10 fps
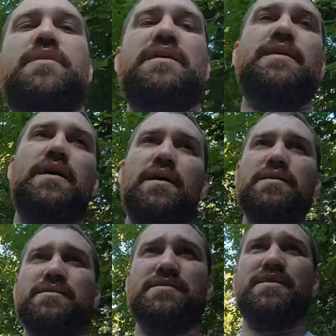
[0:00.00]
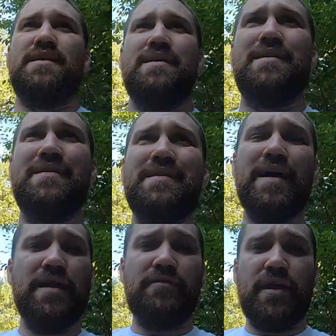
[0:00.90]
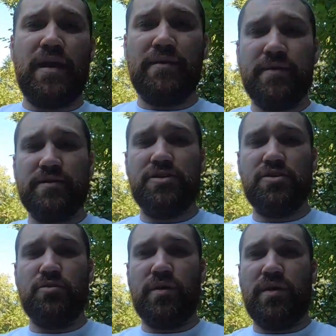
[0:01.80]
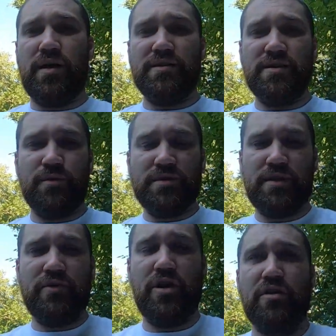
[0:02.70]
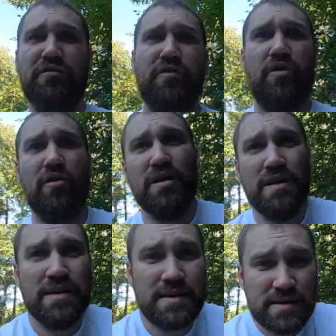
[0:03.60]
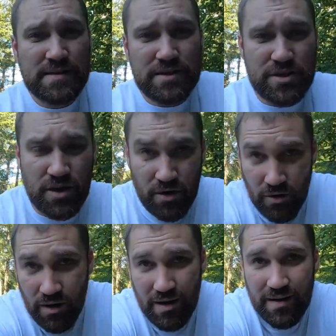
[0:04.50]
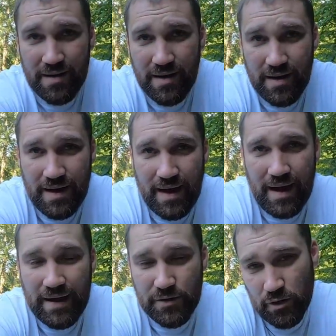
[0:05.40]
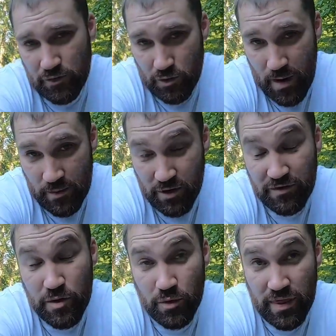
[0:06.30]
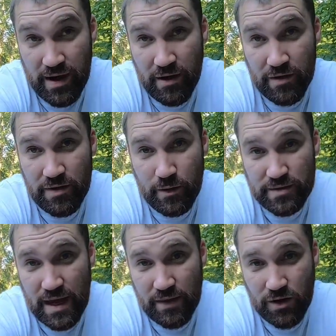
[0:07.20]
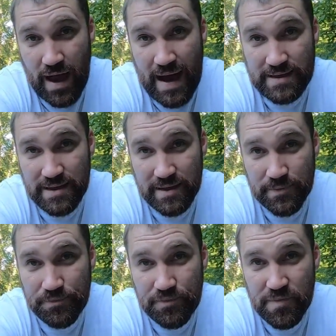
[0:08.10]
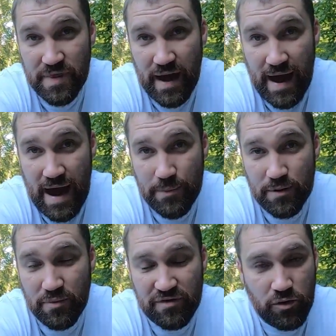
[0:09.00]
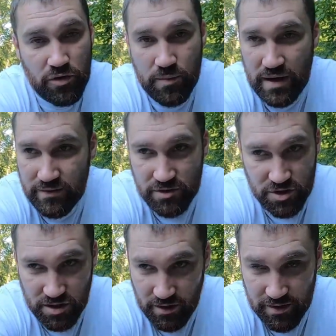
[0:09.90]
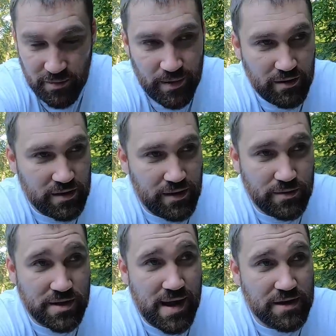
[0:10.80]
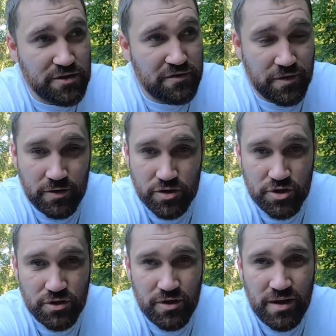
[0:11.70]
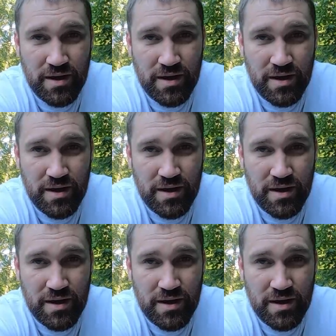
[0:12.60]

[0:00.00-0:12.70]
because not even anything to do with us. It wasn't even our fault. So I don't know if you remember, if you were there, there was that little accident that happened before the meet even started. Apparently that was an Ashley Furniture